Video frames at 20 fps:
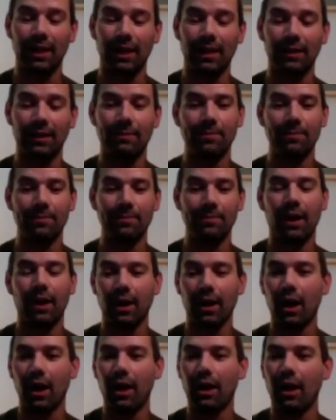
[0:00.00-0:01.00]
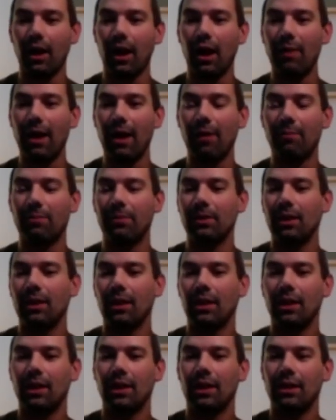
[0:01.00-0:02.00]
Like our map
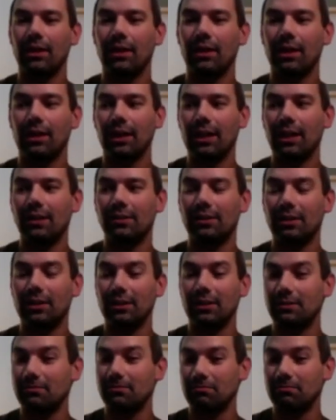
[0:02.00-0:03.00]
isn't,